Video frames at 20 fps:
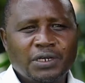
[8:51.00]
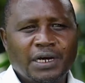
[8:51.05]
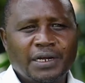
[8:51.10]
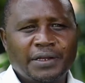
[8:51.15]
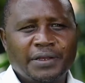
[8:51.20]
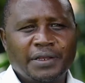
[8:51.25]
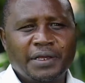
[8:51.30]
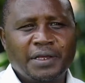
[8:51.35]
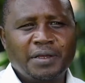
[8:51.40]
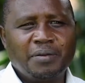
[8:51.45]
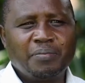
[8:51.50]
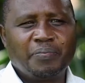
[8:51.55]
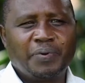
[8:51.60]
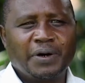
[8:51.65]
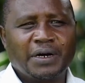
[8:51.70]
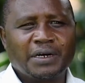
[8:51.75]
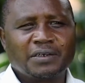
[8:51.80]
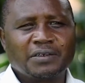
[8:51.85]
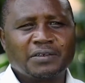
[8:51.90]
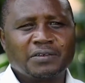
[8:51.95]
at the
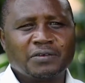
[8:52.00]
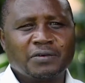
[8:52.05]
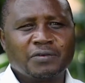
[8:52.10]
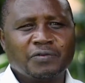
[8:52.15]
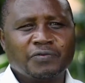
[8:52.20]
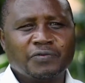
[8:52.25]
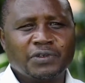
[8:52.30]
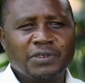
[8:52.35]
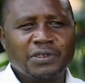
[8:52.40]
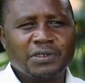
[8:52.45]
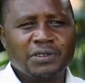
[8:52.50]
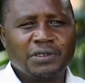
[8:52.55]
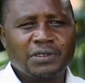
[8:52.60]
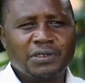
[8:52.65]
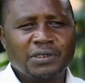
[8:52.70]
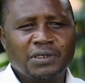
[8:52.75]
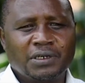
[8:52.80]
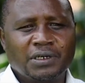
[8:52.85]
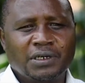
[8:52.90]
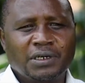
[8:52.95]
impacts of the
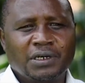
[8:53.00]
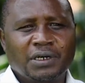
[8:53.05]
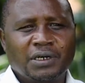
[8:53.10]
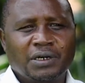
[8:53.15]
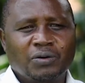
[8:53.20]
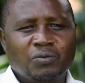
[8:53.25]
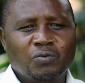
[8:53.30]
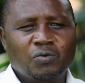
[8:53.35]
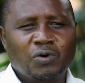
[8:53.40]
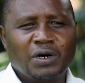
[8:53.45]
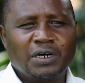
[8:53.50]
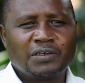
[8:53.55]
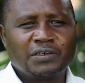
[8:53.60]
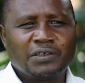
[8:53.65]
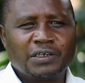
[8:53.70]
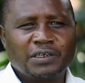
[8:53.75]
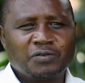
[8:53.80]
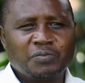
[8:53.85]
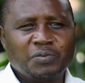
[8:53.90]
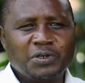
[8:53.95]
what
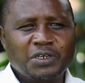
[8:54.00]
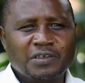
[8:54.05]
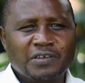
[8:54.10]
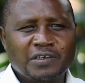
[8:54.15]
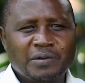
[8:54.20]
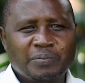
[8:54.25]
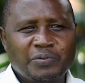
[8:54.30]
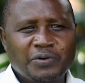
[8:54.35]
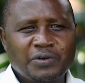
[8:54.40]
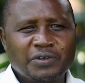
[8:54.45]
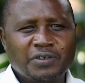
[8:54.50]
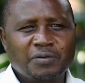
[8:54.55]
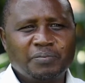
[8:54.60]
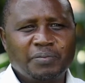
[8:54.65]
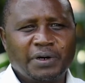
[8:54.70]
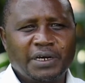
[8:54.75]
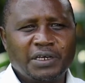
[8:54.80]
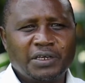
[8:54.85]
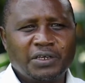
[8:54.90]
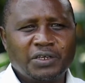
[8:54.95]
has been supported
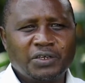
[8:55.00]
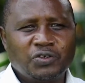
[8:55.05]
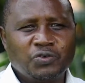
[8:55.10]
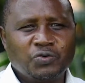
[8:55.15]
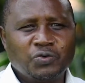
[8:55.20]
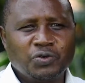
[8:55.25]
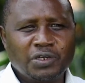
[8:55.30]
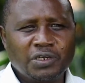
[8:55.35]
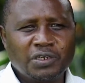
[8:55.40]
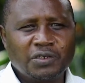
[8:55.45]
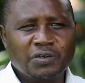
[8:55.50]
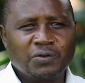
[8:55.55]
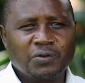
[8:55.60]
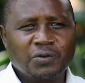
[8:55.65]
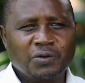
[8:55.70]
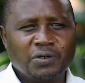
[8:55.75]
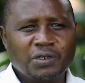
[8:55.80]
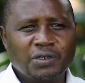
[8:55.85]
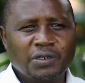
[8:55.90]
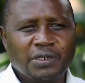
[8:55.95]
by
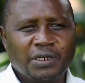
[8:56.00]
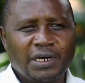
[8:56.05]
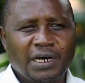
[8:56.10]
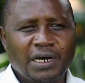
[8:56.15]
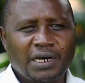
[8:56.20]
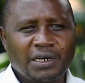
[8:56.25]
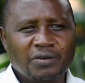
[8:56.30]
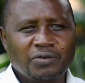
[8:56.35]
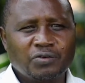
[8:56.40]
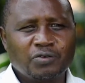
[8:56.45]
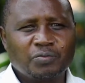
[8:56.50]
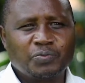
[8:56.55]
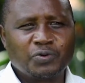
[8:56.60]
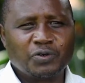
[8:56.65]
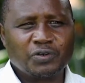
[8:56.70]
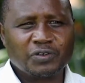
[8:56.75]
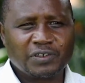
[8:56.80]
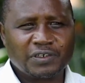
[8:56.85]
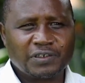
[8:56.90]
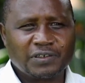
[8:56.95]
UNIDO in the
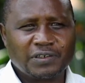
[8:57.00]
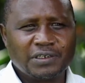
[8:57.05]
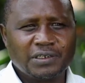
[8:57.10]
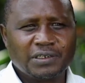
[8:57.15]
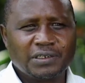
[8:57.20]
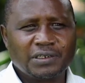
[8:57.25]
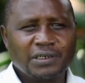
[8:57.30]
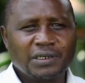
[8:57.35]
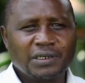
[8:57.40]
agro-processing